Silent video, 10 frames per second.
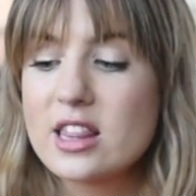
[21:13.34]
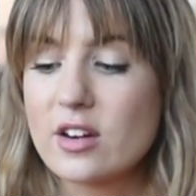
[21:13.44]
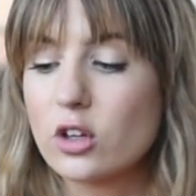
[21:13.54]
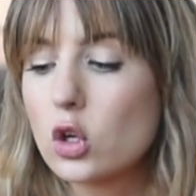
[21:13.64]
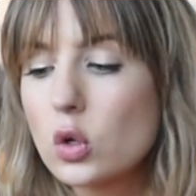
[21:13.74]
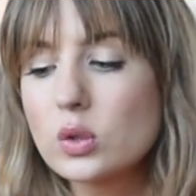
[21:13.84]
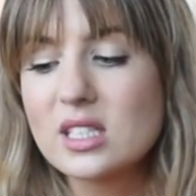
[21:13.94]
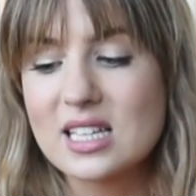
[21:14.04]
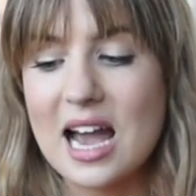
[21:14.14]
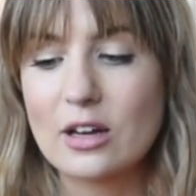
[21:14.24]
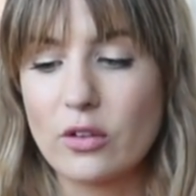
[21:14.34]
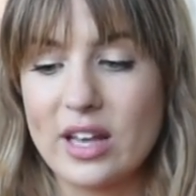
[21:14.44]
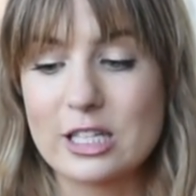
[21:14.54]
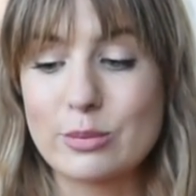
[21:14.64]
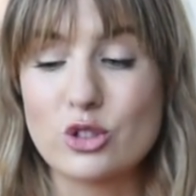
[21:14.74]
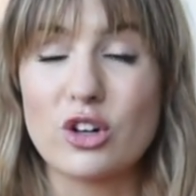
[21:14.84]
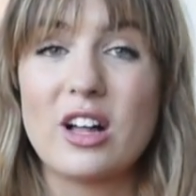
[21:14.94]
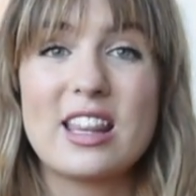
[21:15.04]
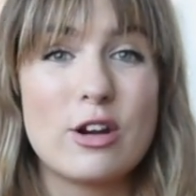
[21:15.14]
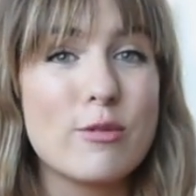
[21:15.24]
They're a cool design on the
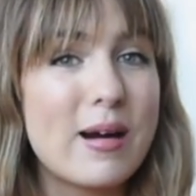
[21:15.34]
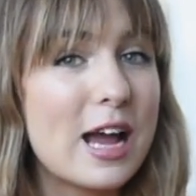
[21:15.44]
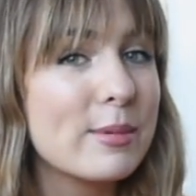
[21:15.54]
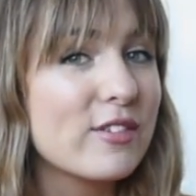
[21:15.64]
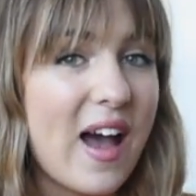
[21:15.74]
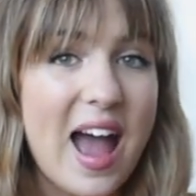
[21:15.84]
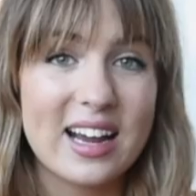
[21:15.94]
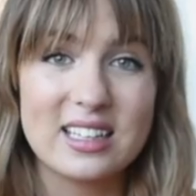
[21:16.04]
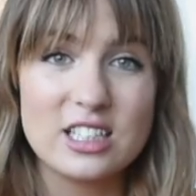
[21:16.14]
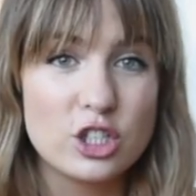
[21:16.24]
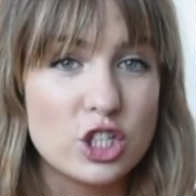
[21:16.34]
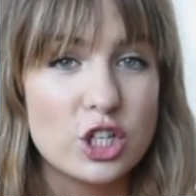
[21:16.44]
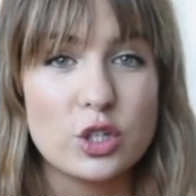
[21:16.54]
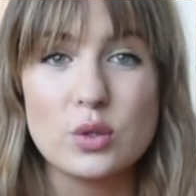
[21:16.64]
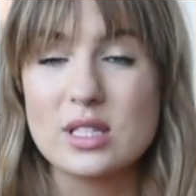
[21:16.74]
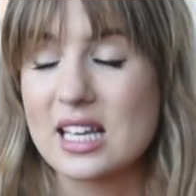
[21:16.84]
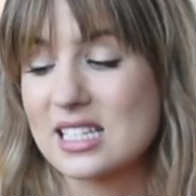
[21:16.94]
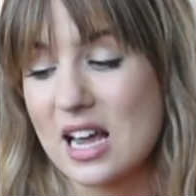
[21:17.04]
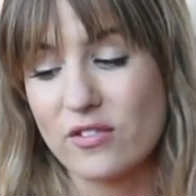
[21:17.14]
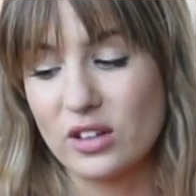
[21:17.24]
espadrille. They remind me of acne shoes. They're
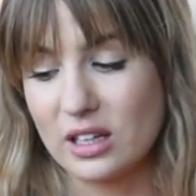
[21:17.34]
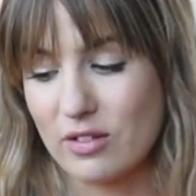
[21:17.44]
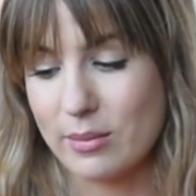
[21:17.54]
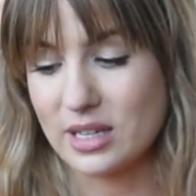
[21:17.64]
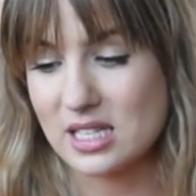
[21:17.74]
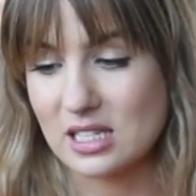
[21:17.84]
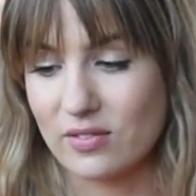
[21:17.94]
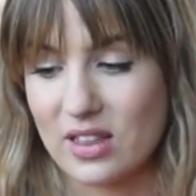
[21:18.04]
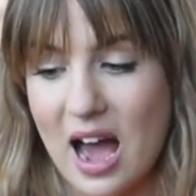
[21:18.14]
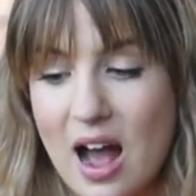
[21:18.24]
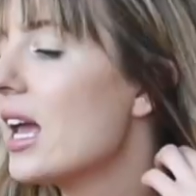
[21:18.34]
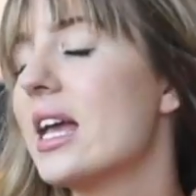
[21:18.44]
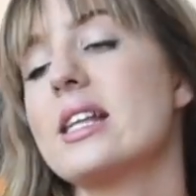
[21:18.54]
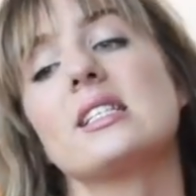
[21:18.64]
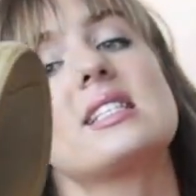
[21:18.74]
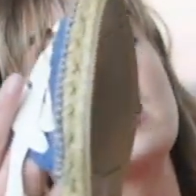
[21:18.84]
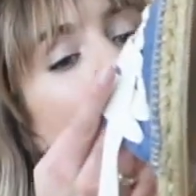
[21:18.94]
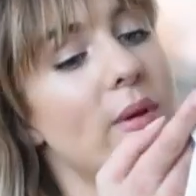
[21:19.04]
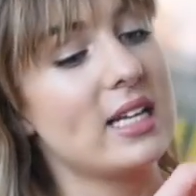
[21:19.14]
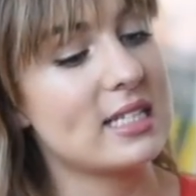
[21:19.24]
definitely reminiscent of that. In
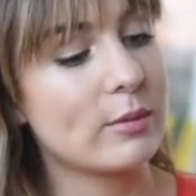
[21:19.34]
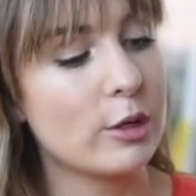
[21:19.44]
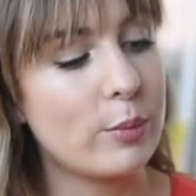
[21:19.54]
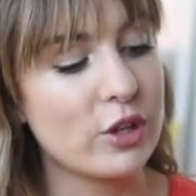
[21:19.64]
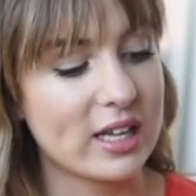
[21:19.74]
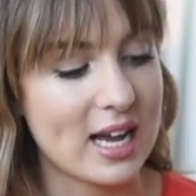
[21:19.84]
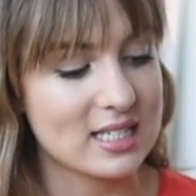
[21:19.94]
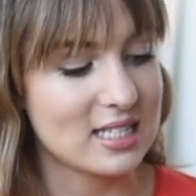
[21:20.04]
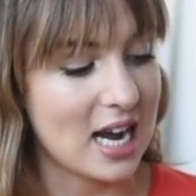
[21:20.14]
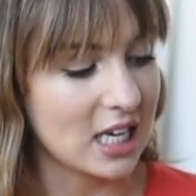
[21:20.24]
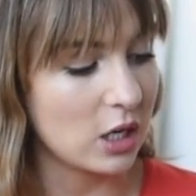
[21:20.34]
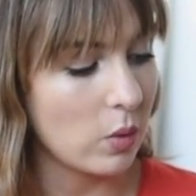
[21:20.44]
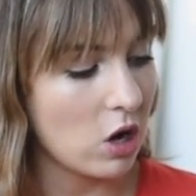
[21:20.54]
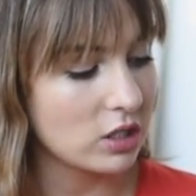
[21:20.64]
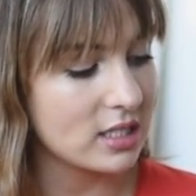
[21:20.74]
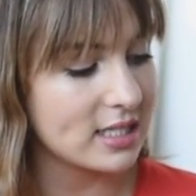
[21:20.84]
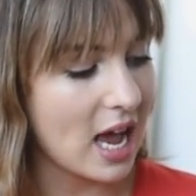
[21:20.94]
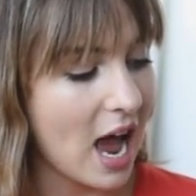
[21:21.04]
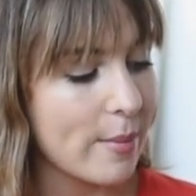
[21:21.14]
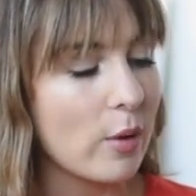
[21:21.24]
second place, I'm gonna put the Castanier ones.
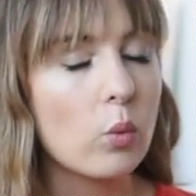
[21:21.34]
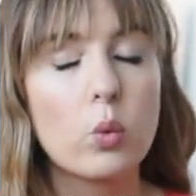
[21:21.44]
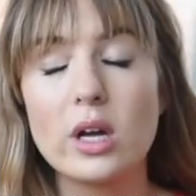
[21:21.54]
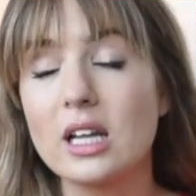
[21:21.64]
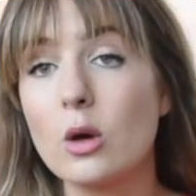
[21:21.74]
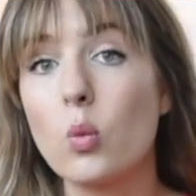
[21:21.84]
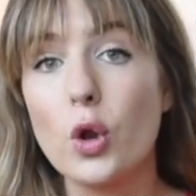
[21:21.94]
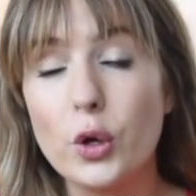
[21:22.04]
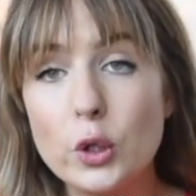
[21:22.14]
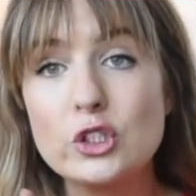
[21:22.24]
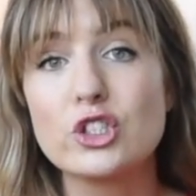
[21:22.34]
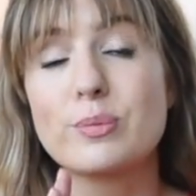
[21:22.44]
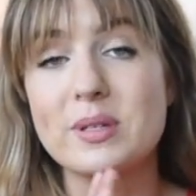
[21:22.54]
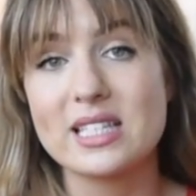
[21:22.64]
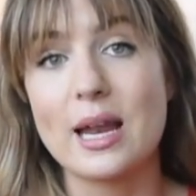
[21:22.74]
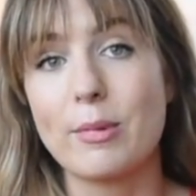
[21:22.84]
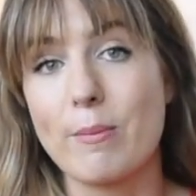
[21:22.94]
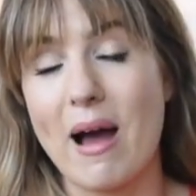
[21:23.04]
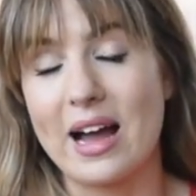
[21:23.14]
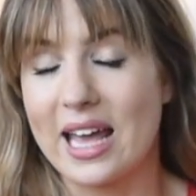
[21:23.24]
Will 100% be
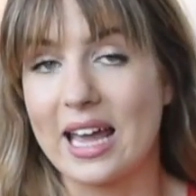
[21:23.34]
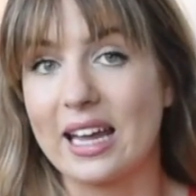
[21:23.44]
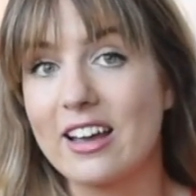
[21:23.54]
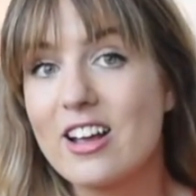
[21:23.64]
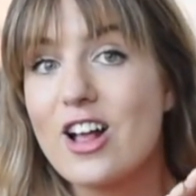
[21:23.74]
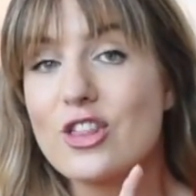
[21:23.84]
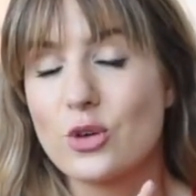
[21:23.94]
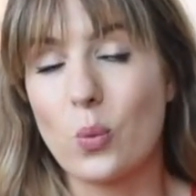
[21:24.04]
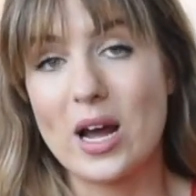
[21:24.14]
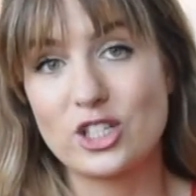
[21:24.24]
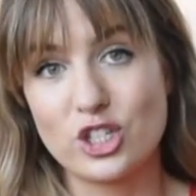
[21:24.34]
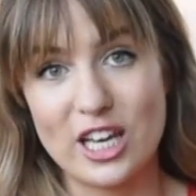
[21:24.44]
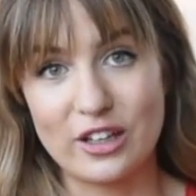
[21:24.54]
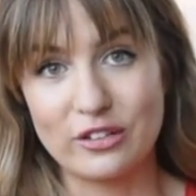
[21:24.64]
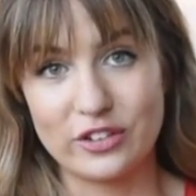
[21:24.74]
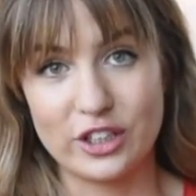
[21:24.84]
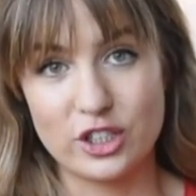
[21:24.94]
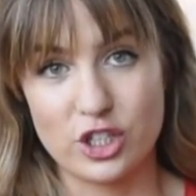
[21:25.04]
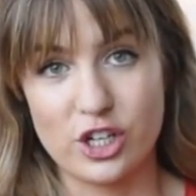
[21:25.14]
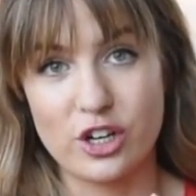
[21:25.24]
buying the wedged heel
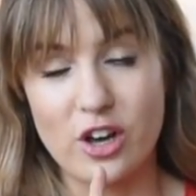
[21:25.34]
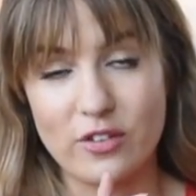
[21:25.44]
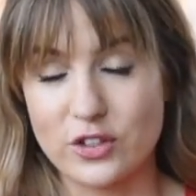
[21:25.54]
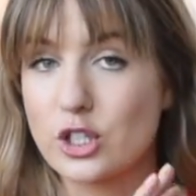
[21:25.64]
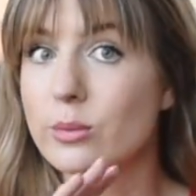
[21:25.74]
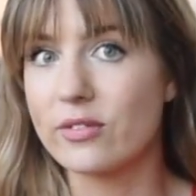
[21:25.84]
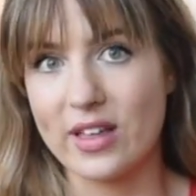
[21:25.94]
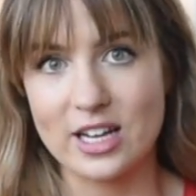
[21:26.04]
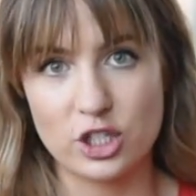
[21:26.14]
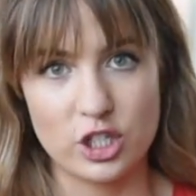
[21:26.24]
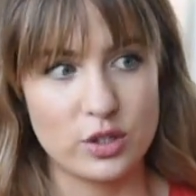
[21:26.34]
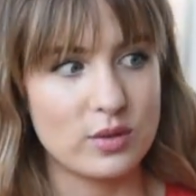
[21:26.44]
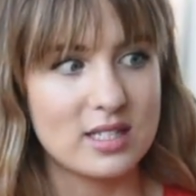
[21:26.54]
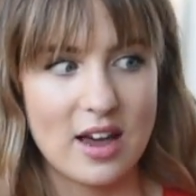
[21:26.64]
version of some of their shoes,